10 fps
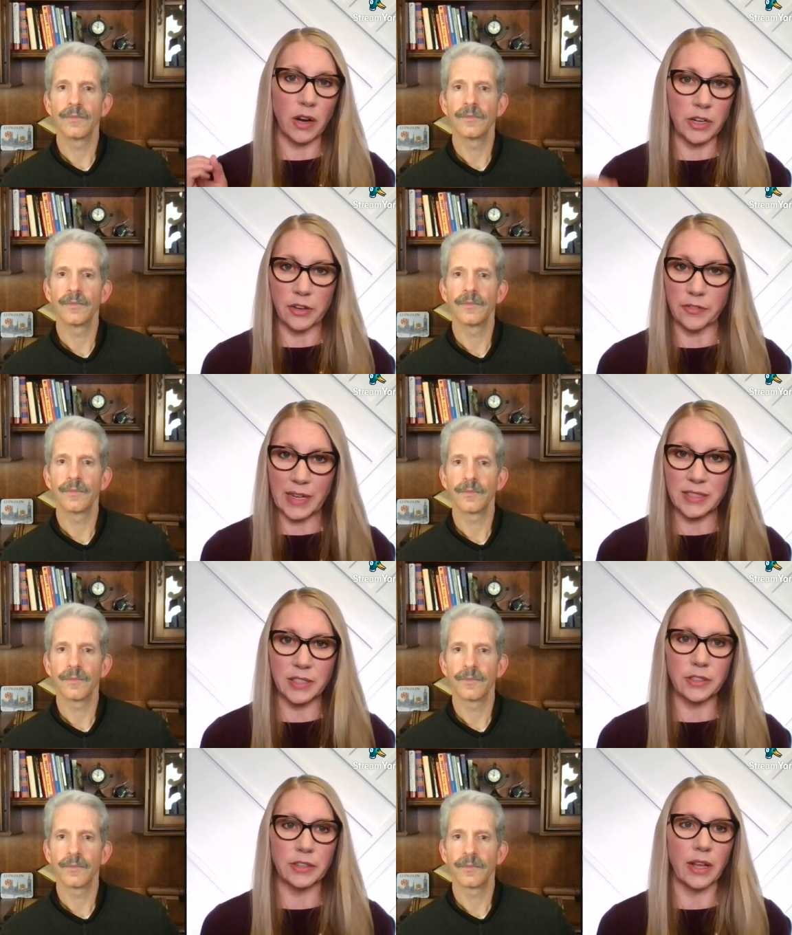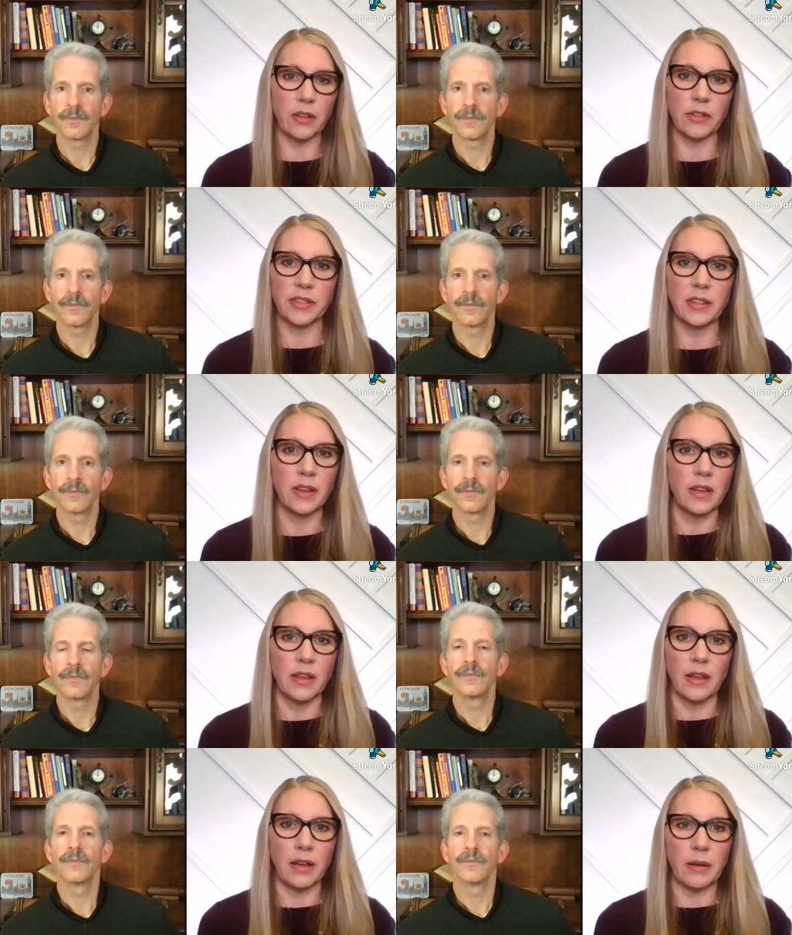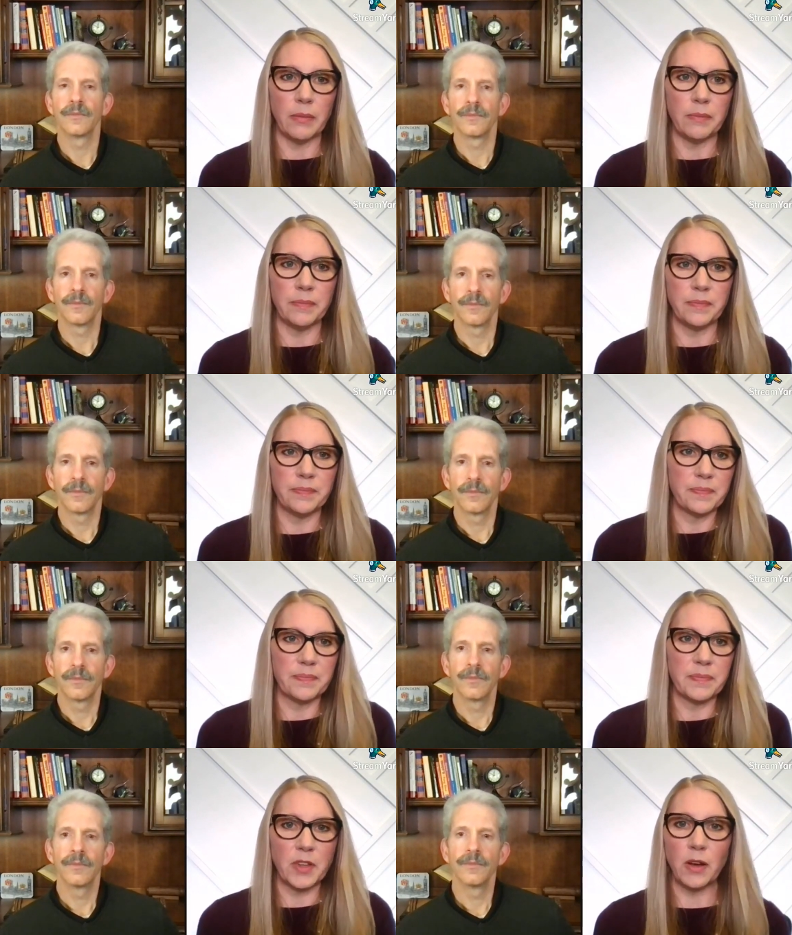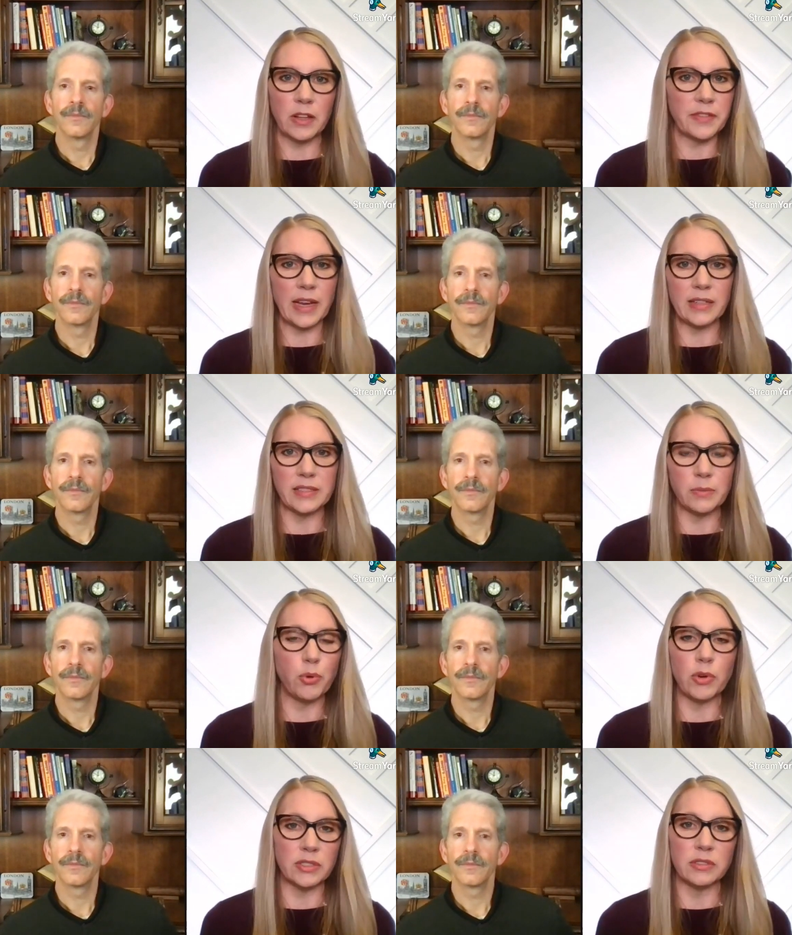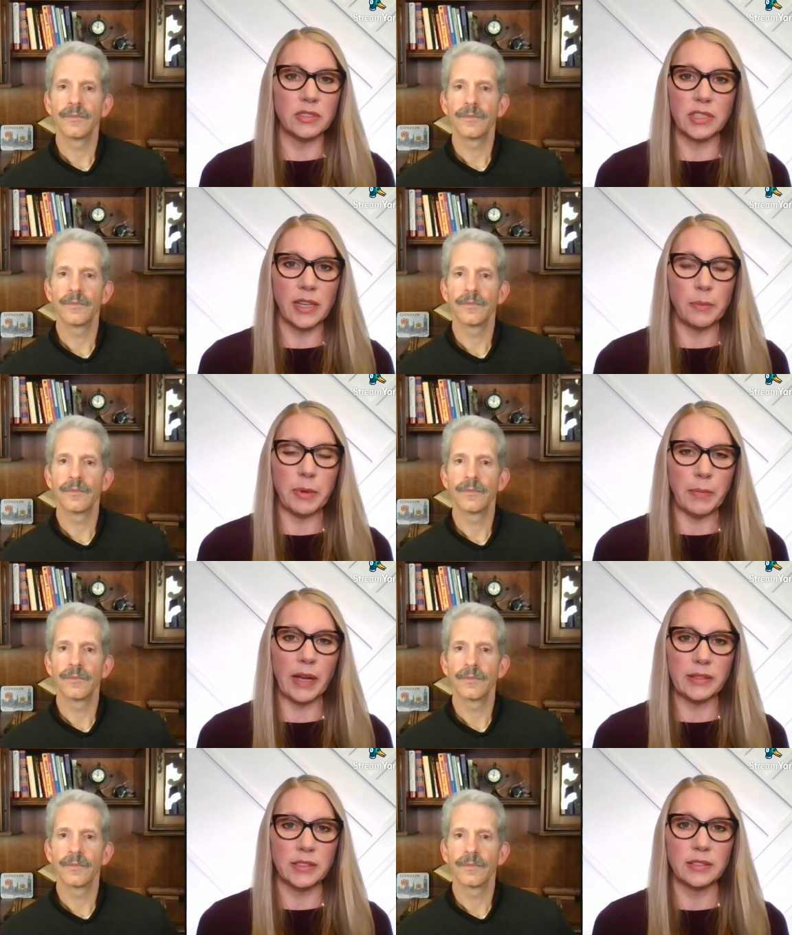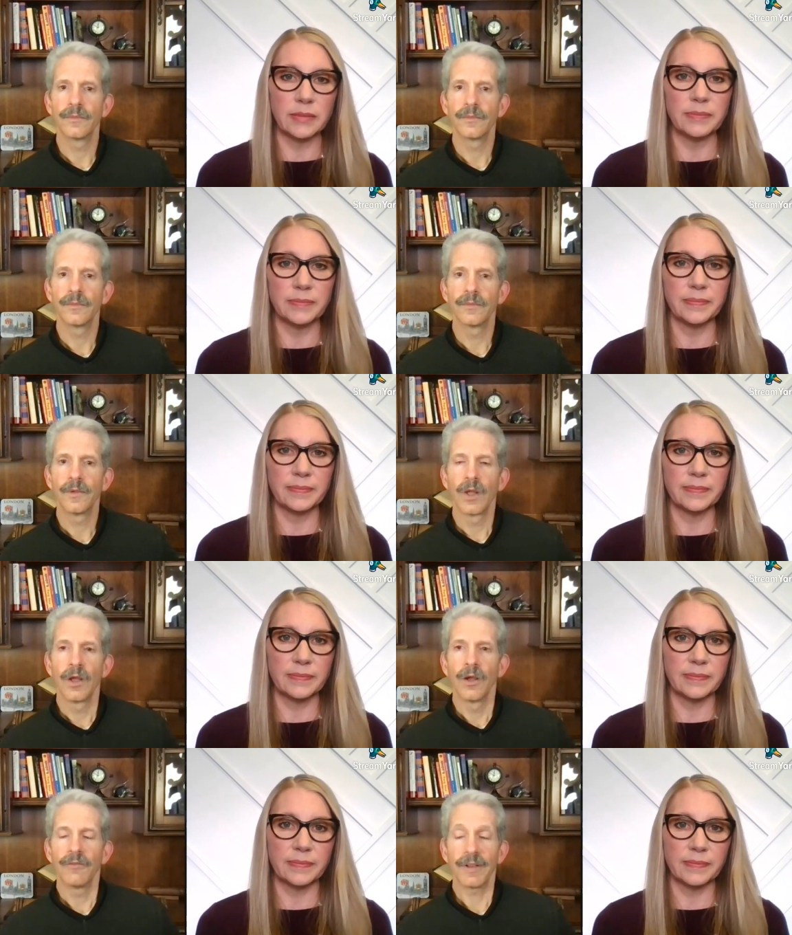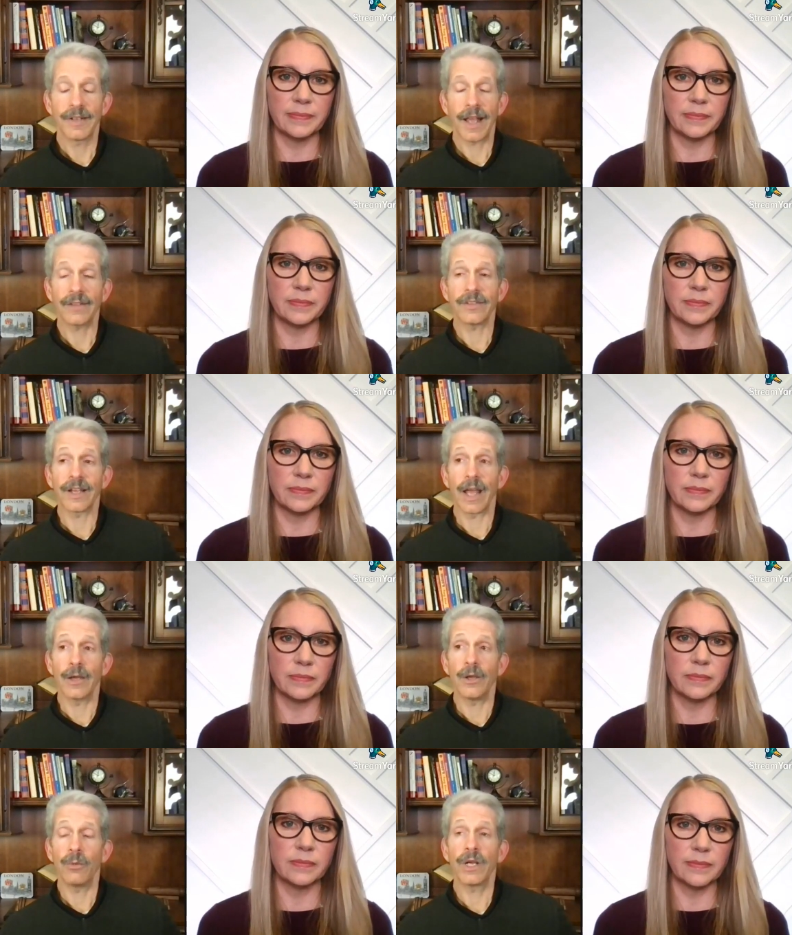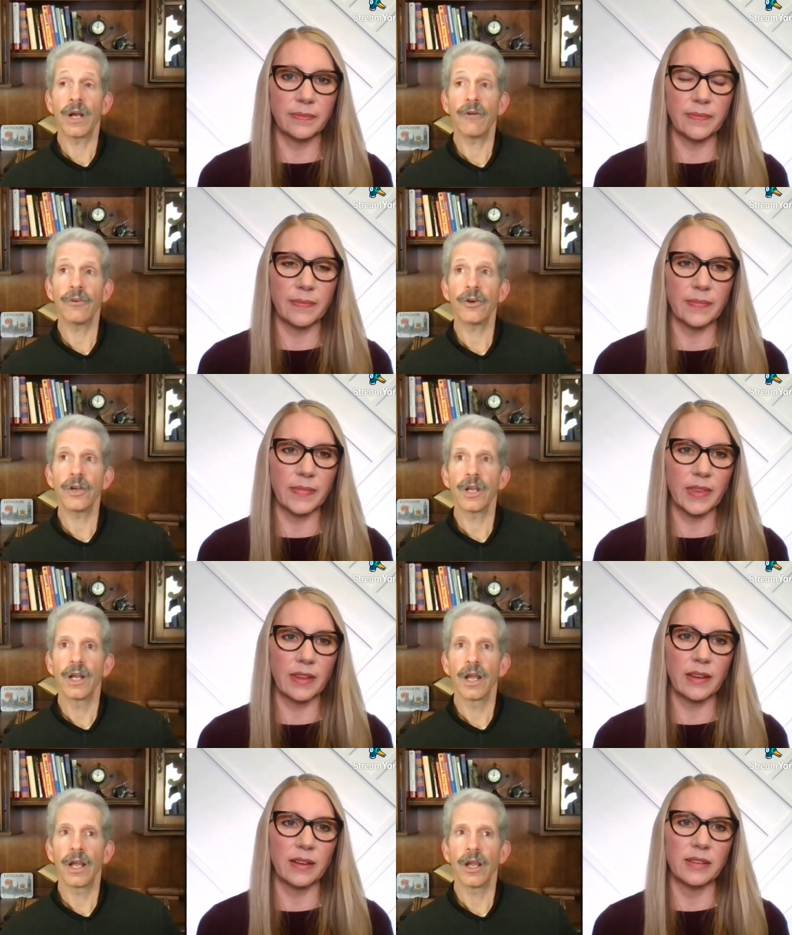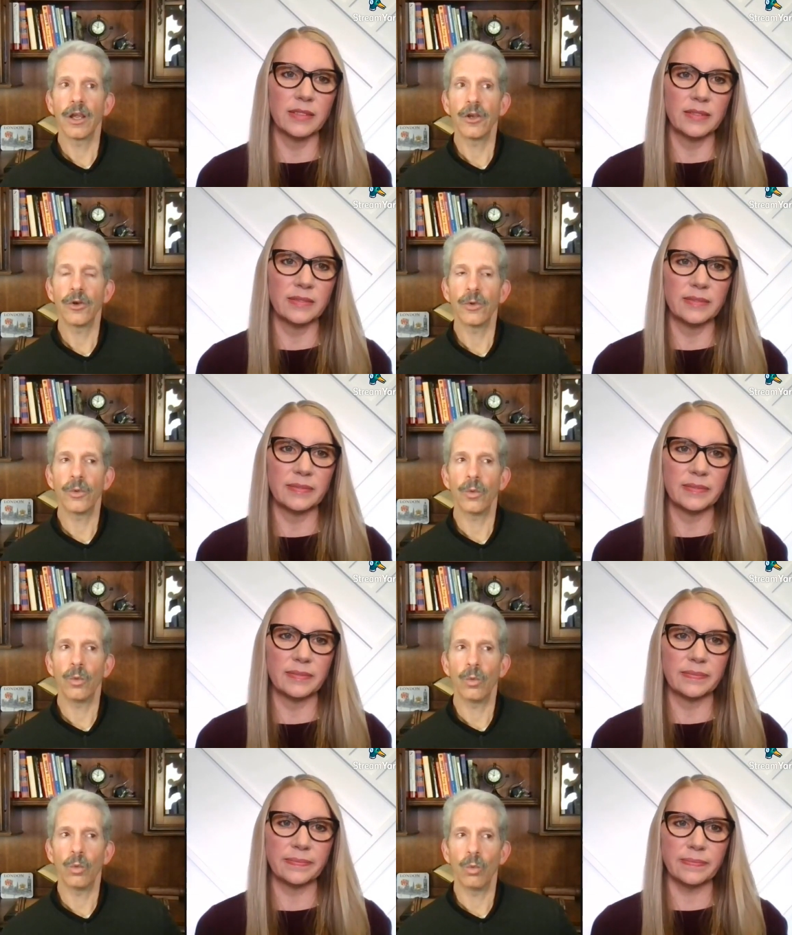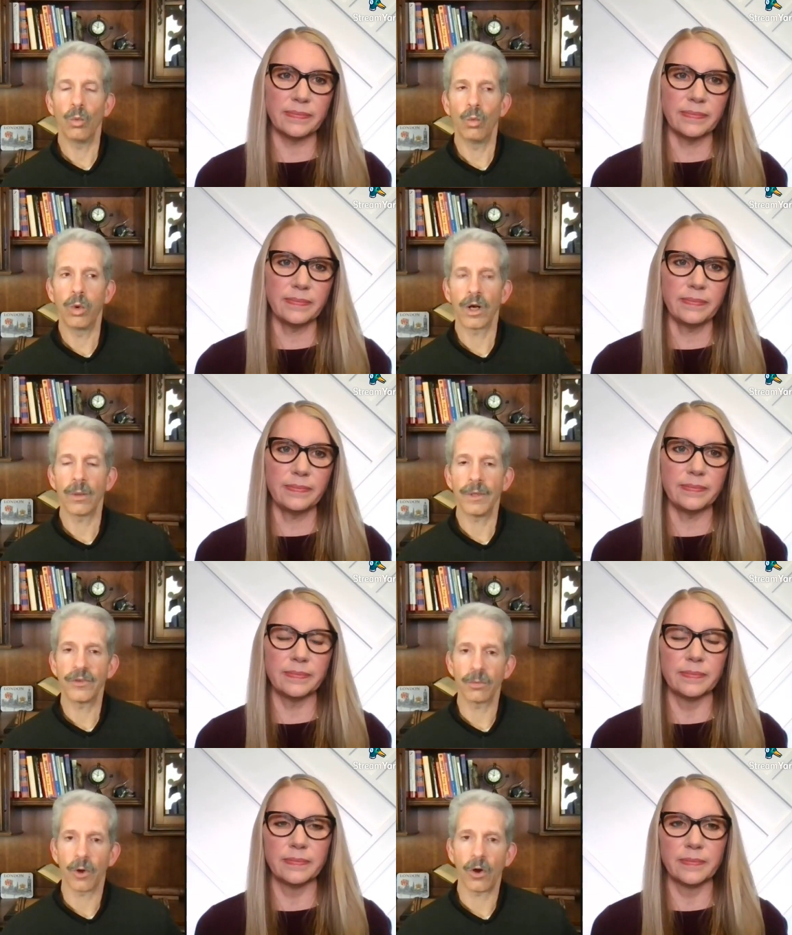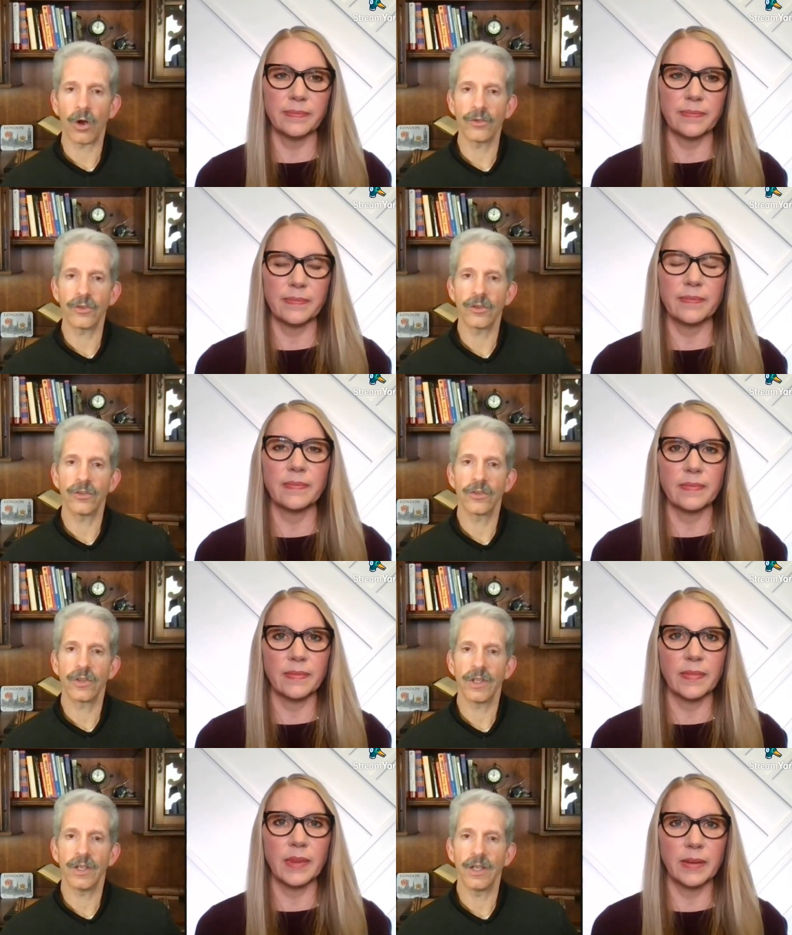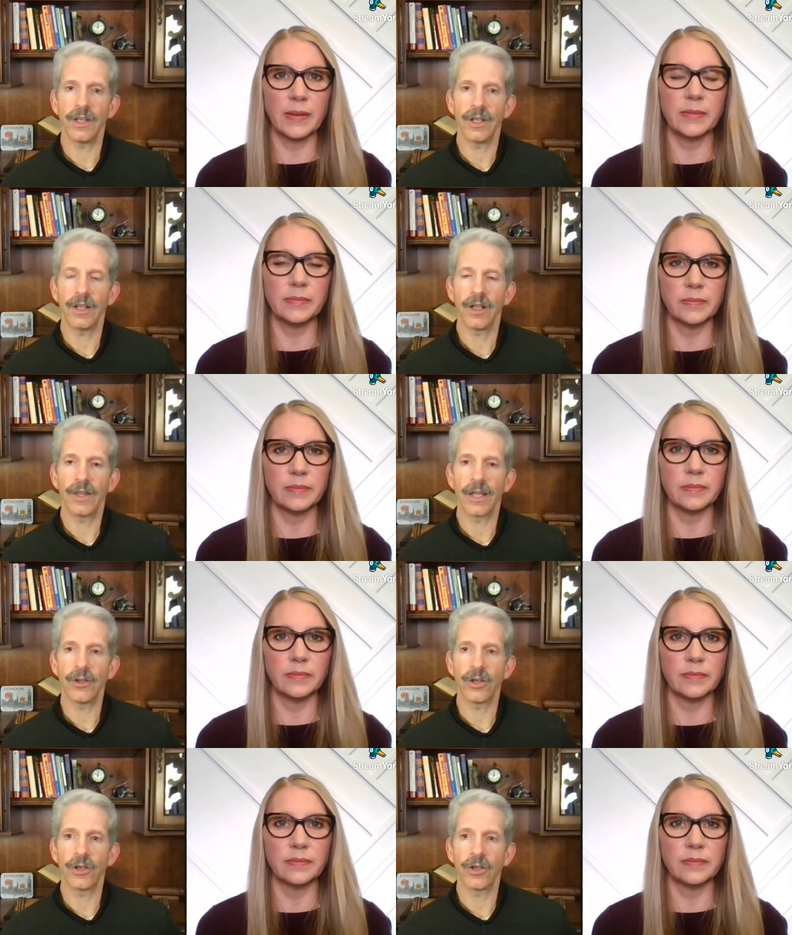Speaker 1: cardiovascular health. Um, all of that is important to keep in mind.
Speaker 2: Fantastic. You covered, you know, what could be some causes the that you